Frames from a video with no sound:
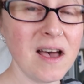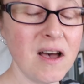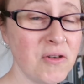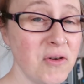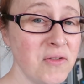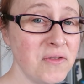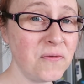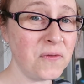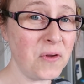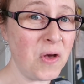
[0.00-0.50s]
I've
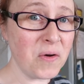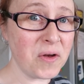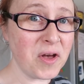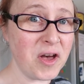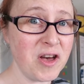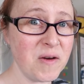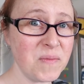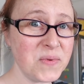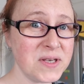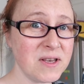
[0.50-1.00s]
got the vlog
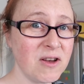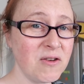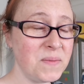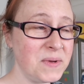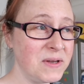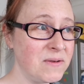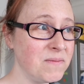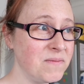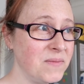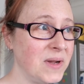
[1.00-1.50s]
up, so I've
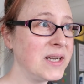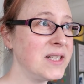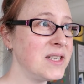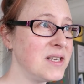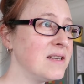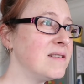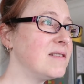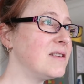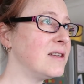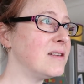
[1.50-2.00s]
been
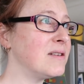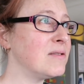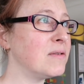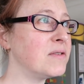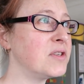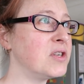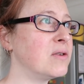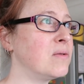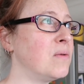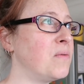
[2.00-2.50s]
managing to sort
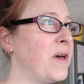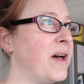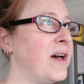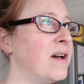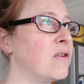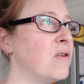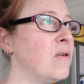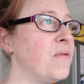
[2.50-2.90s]
of juggle that.